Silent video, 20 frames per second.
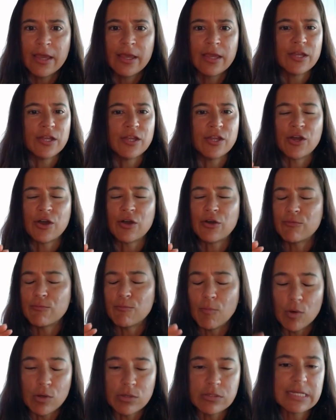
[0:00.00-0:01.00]
you know,
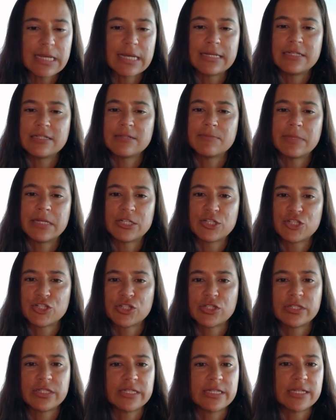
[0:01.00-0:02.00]

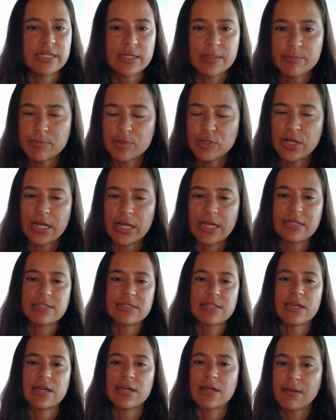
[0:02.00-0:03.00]
multidimensionally,
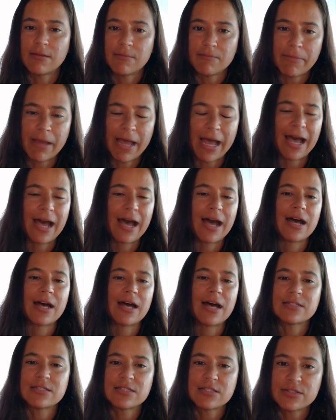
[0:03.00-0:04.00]
present,
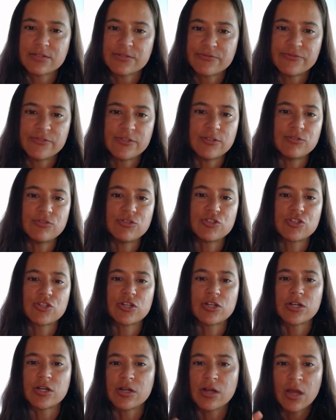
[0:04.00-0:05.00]
past,
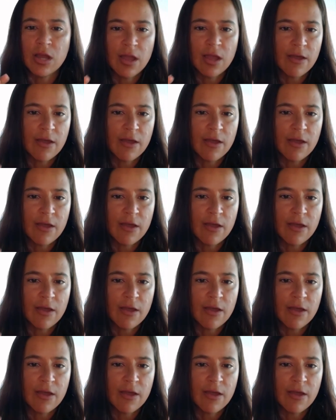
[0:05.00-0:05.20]
future,